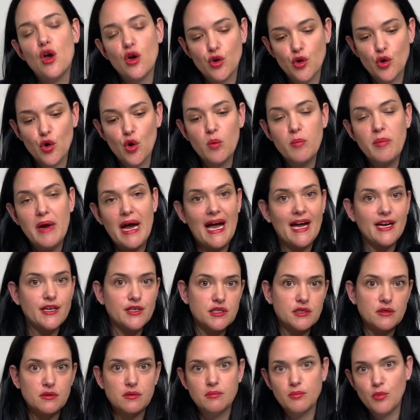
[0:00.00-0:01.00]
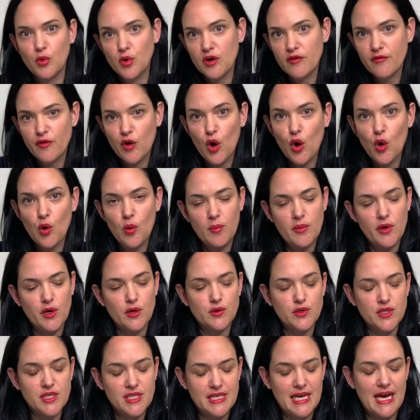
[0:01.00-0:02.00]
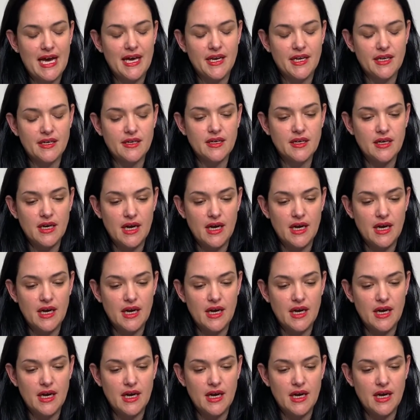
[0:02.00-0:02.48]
go back to more of a homeostatic